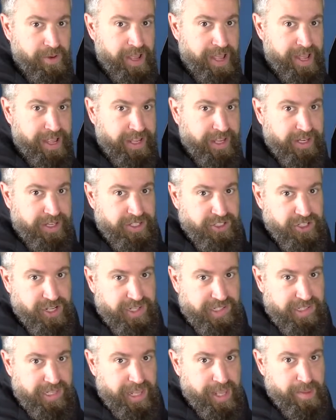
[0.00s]
way I can
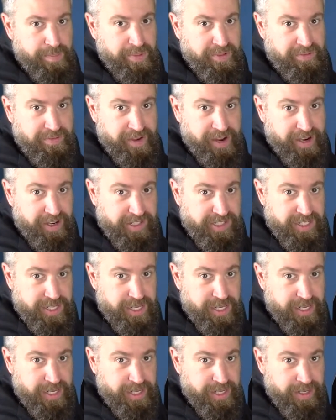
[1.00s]
adjust the amplifier as
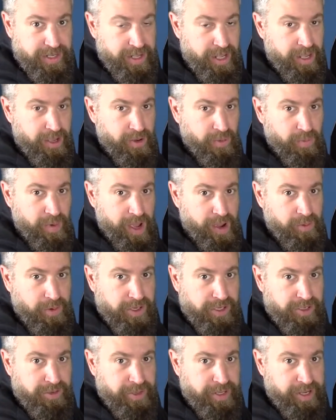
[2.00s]
needed while
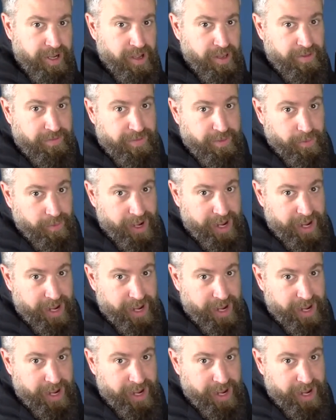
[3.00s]
we're doing all of the